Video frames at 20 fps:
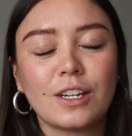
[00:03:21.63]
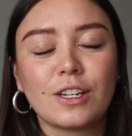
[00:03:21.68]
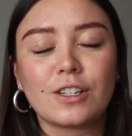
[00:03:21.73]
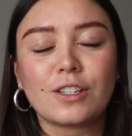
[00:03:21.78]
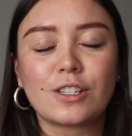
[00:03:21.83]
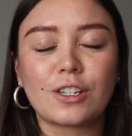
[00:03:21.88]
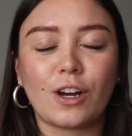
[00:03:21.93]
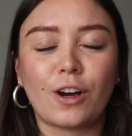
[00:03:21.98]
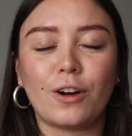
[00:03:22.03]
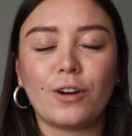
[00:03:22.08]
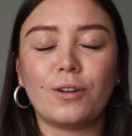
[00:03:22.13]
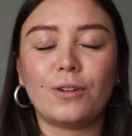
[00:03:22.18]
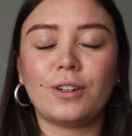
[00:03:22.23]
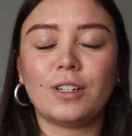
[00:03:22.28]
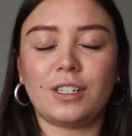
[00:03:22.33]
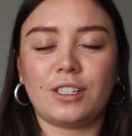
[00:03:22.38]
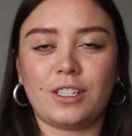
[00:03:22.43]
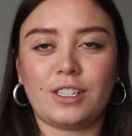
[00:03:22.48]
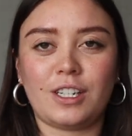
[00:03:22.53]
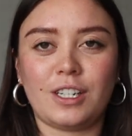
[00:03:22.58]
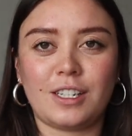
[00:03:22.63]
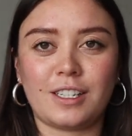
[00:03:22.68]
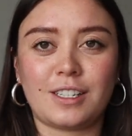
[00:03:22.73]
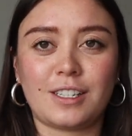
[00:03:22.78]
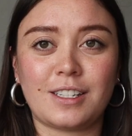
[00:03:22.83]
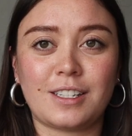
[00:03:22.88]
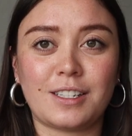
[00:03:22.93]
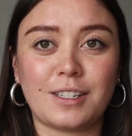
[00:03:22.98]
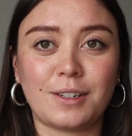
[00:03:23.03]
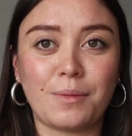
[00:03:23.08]
So
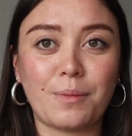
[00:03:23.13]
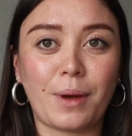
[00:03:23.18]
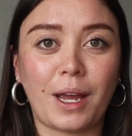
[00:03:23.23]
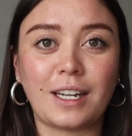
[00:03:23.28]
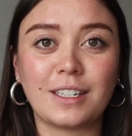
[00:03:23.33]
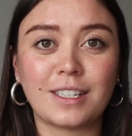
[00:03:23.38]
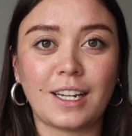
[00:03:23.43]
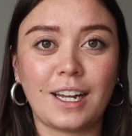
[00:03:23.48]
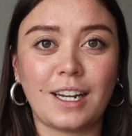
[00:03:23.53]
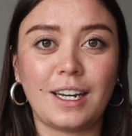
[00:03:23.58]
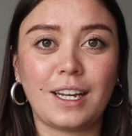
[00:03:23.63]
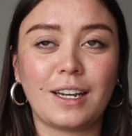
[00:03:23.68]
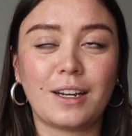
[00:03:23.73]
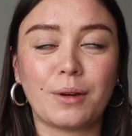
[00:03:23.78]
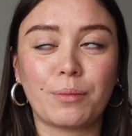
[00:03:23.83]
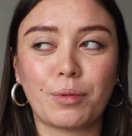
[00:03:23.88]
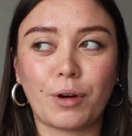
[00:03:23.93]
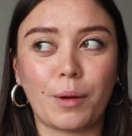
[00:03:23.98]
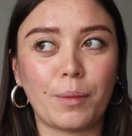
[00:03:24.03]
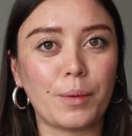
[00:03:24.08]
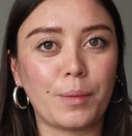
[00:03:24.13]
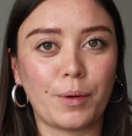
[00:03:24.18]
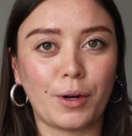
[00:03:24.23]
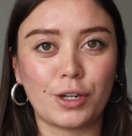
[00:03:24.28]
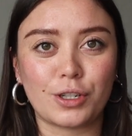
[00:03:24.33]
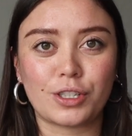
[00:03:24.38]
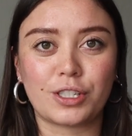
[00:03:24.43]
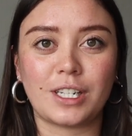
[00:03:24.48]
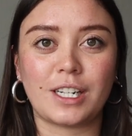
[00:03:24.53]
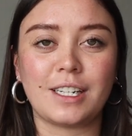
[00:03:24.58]
just maintaining proper
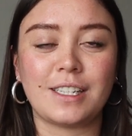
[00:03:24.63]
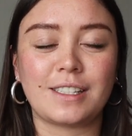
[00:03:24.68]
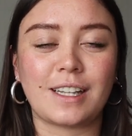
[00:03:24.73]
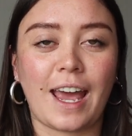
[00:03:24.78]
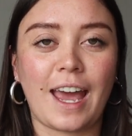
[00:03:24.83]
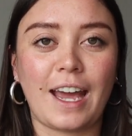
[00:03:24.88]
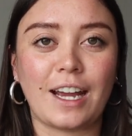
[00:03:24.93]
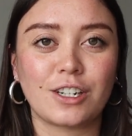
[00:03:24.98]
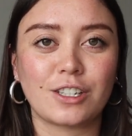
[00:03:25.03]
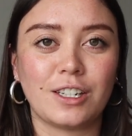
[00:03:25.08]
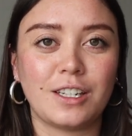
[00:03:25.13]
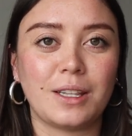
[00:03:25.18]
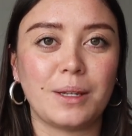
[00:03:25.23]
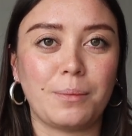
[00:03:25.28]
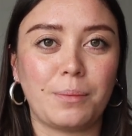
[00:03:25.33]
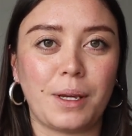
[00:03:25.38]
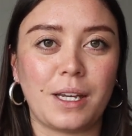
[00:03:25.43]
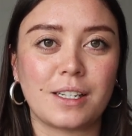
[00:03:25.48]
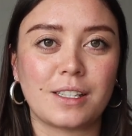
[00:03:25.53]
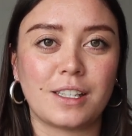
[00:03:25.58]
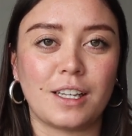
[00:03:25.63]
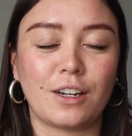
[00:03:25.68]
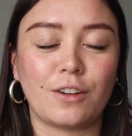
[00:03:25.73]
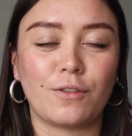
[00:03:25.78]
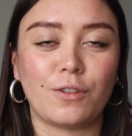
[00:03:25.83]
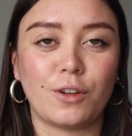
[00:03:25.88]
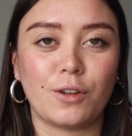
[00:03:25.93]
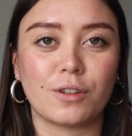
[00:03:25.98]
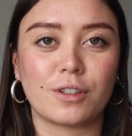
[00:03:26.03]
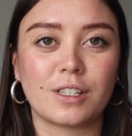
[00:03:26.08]
posture is actually the best thing
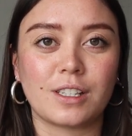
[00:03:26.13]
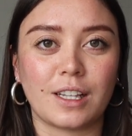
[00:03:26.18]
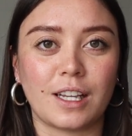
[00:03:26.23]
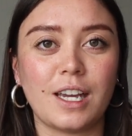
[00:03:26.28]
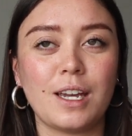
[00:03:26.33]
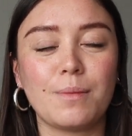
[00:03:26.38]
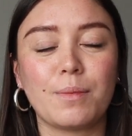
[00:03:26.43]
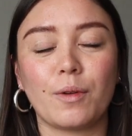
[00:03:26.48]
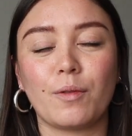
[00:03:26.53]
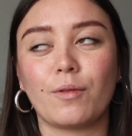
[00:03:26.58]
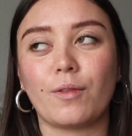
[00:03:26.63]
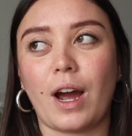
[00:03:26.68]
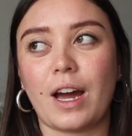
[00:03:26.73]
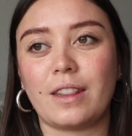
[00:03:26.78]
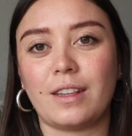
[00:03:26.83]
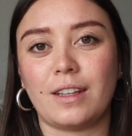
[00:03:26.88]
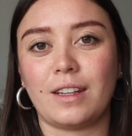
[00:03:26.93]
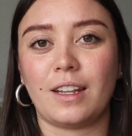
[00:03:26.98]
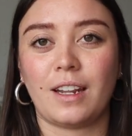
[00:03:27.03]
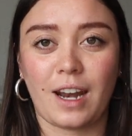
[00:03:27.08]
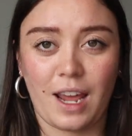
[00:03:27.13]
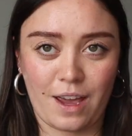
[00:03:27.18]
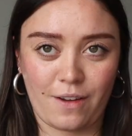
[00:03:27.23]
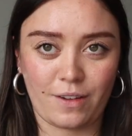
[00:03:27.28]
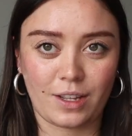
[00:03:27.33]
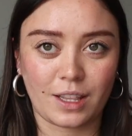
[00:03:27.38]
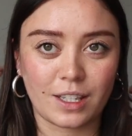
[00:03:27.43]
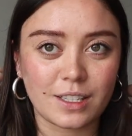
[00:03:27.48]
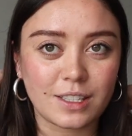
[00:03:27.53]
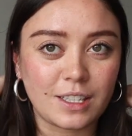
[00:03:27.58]
for your sleep, rather than
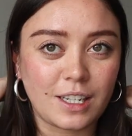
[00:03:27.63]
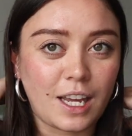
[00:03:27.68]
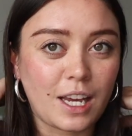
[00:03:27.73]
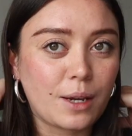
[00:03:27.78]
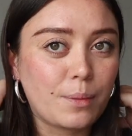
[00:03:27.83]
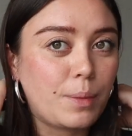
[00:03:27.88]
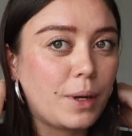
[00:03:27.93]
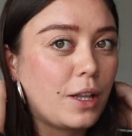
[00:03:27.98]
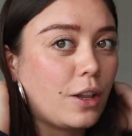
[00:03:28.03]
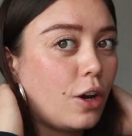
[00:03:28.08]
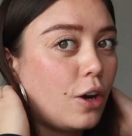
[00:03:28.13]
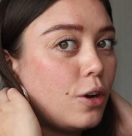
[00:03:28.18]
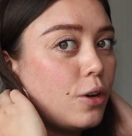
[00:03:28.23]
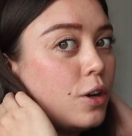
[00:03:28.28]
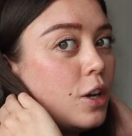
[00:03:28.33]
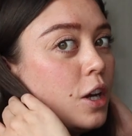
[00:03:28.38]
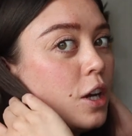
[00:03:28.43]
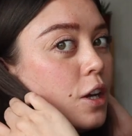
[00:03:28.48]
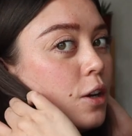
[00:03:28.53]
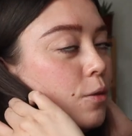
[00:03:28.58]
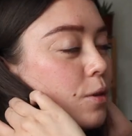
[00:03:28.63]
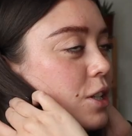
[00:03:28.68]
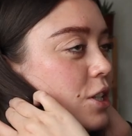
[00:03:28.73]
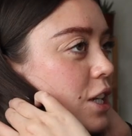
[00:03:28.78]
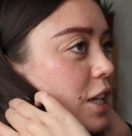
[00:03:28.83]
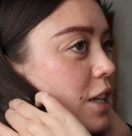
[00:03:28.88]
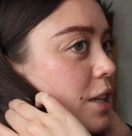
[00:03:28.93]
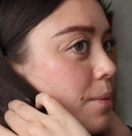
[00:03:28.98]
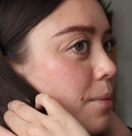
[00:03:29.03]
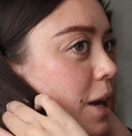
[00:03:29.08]
having this neck pillow
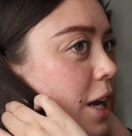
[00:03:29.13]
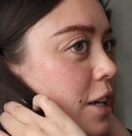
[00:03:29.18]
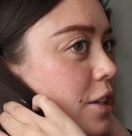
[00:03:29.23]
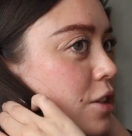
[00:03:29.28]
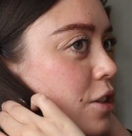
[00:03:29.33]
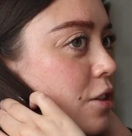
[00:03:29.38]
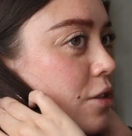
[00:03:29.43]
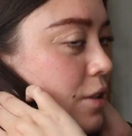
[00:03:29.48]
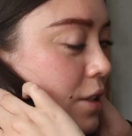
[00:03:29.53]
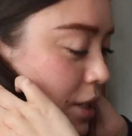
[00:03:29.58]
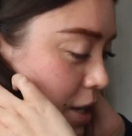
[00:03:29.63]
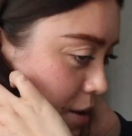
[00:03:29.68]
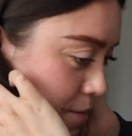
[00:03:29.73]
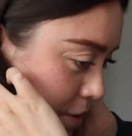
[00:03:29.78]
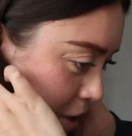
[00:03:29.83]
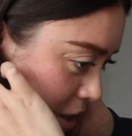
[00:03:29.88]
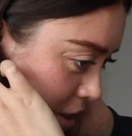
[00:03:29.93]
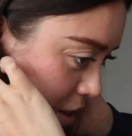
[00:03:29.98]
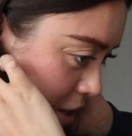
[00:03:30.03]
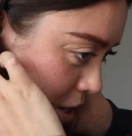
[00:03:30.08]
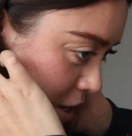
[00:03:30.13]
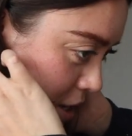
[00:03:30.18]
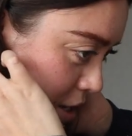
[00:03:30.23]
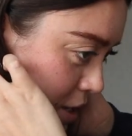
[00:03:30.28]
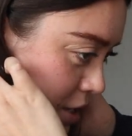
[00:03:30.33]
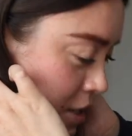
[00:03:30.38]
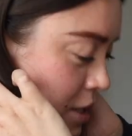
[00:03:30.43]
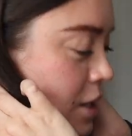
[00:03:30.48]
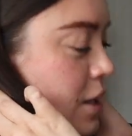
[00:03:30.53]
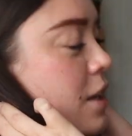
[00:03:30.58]
which either makes you sleep like
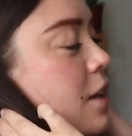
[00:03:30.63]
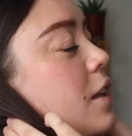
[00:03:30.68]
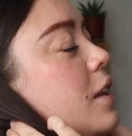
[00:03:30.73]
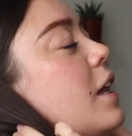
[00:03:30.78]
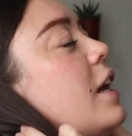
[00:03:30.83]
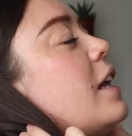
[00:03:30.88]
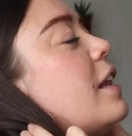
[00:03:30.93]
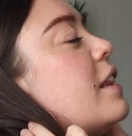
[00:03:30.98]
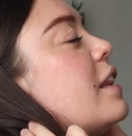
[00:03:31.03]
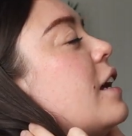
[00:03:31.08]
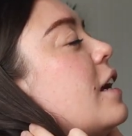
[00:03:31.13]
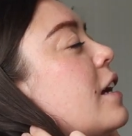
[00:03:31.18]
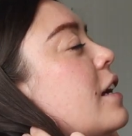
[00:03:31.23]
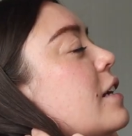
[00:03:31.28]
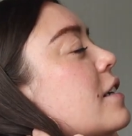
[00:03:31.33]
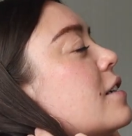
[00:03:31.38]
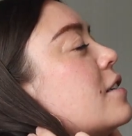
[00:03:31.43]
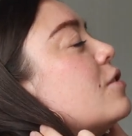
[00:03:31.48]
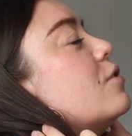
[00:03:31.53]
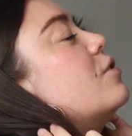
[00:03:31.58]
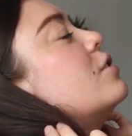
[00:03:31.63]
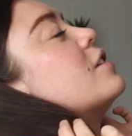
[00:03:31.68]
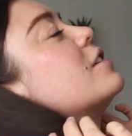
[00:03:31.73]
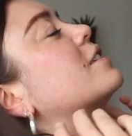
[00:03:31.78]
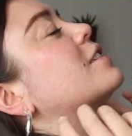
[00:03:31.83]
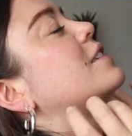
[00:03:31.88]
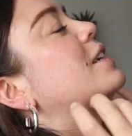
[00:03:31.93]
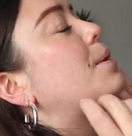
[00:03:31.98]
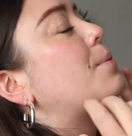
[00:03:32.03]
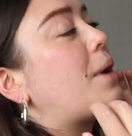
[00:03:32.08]
this, or
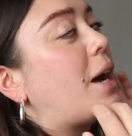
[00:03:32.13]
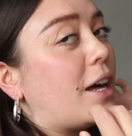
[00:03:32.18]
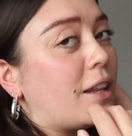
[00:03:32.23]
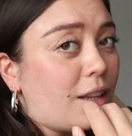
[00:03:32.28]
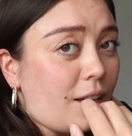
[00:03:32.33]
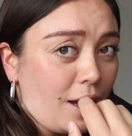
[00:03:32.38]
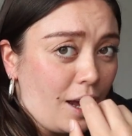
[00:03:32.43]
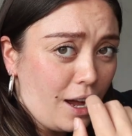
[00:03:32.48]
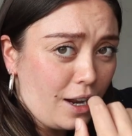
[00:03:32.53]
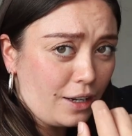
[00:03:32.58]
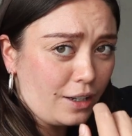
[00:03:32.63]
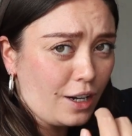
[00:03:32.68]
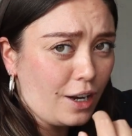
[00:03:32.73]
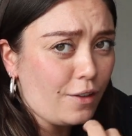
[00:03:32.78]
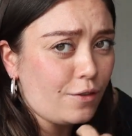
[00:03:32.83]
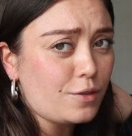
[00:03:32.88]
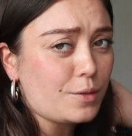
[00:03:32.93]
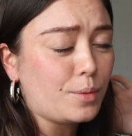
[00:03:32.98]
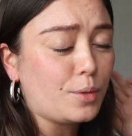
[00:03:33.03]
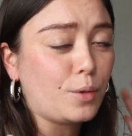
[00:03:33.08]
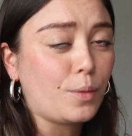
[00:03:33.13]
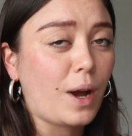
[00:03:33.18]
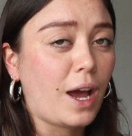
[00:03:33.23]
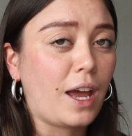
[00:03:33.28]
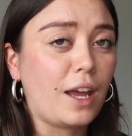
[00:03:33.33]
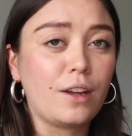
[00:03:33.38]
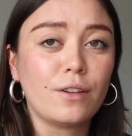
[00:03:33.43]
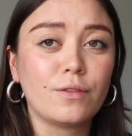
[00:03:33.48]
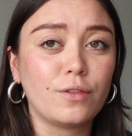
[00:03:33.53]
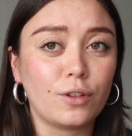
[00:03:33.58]
just some other uncomfortable
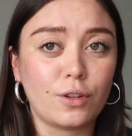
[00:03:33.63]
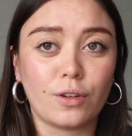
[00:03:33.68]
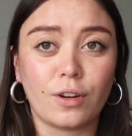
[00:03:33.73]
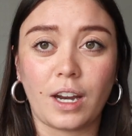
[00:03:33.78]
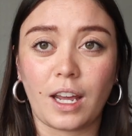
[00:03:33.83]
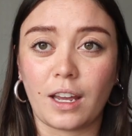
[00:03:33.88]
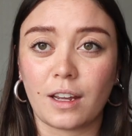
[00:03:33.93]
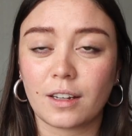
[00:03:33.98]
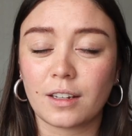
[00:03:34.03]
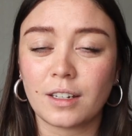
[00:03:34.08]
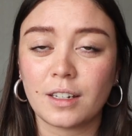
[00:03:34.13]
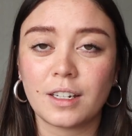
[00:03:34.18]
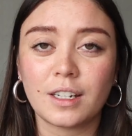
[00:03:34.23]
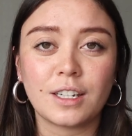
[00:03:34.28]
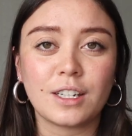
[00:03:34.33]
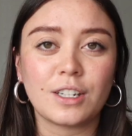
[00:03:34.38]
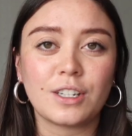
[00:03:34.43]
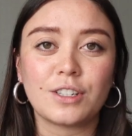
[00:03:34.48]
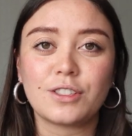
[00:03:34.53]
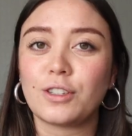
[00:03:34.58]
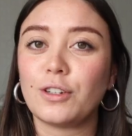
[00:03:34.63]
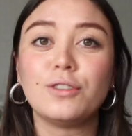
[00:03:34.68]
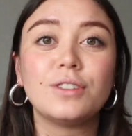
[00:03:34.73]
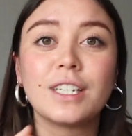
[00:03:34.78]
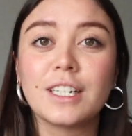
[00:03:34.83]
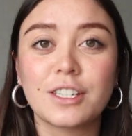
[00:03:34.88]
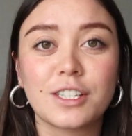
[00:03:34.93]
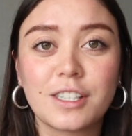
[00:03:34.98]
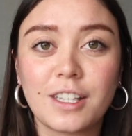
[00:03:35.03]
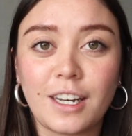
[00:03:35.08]
way for your neck. So
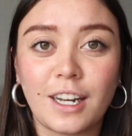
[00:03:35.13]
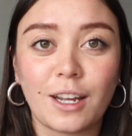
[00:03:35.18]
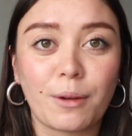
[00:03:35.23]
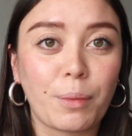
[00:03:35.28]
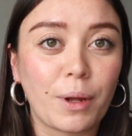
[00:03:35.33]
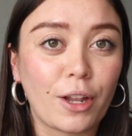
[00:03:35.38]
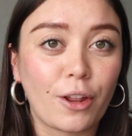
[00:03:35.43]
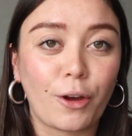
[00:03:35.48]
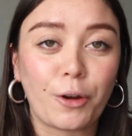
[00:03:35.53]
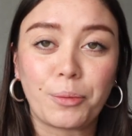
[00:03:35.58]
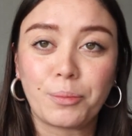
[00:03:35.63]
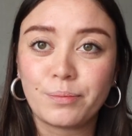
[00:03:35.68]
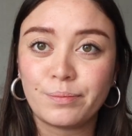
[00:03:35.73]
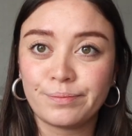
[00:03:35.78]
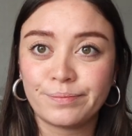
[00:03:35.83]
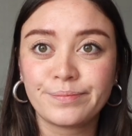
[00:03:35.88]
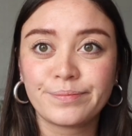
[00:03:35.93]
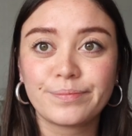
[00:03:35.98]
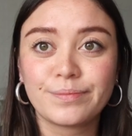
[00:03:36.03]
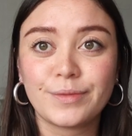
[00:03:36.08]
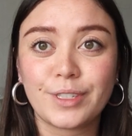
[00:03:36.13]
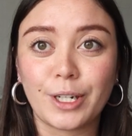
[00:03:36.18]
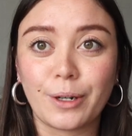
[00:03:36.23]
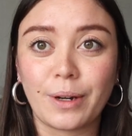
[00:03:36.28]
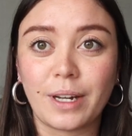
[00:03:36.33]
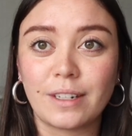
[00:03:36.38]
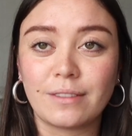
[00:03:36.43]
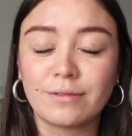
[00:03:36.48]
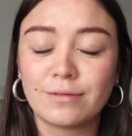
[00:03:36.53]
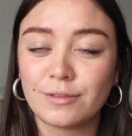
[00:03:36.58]
ditch the neck pillow. Do
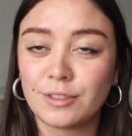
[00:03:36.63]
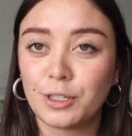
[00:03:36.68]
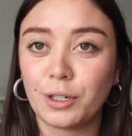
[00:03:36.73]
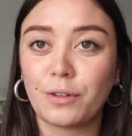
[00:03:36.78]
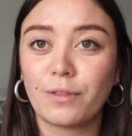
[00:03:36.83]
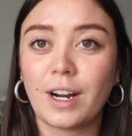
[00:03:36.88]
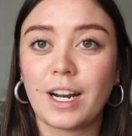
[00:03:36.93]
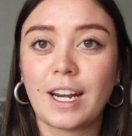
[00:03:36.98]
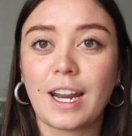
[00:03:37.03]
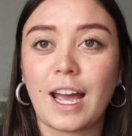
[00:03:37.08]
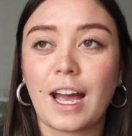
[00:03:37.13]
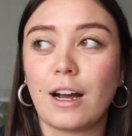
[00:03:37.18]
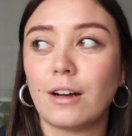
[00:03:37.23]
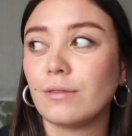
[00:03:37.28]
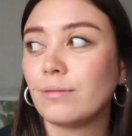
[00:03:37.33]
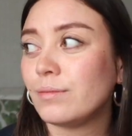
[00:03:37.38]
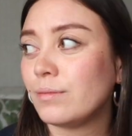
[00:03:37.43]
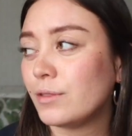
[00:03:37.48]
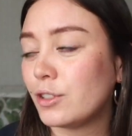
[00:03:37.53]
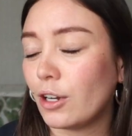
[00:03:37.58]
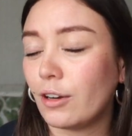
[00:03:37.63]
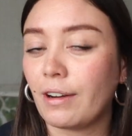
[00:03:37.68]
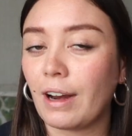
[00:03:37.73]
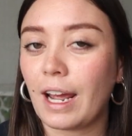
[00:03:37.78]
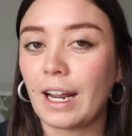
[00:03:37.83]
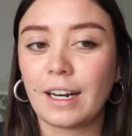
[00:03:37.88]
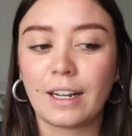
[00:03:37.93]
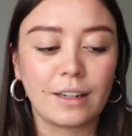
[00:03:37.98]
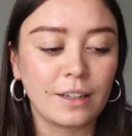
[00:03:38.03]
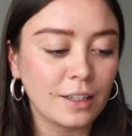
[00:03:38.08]
it right now.
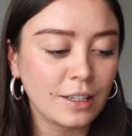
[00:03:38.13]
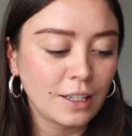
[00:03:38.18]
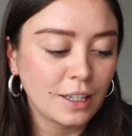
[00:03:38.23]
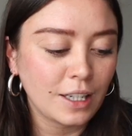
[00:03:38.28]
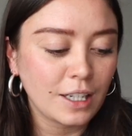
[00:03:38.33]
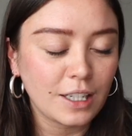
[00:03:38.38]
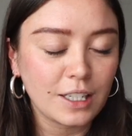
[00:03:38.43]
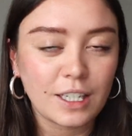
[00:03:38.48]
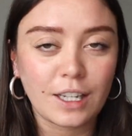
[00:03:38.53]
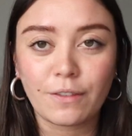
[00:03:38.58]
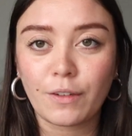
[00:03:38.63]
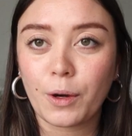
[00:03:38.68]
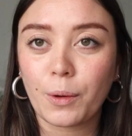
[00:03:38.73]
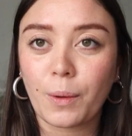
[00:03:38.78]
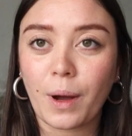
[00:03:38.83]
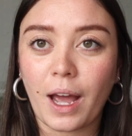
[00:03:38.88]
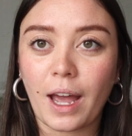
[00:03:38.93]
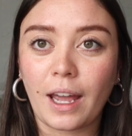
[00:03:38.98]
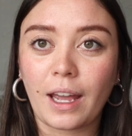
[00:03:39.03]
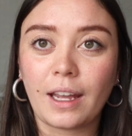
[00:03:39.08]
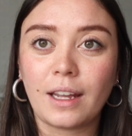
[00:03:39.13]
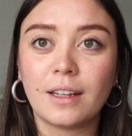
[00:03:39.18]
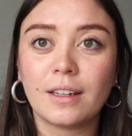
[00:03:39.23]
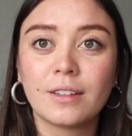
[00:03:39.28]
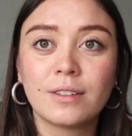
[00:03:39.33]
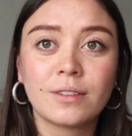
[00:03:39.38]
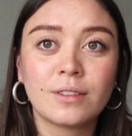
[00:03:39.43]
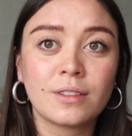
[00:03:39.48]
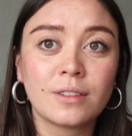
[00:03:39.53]
Donate it. Give it away.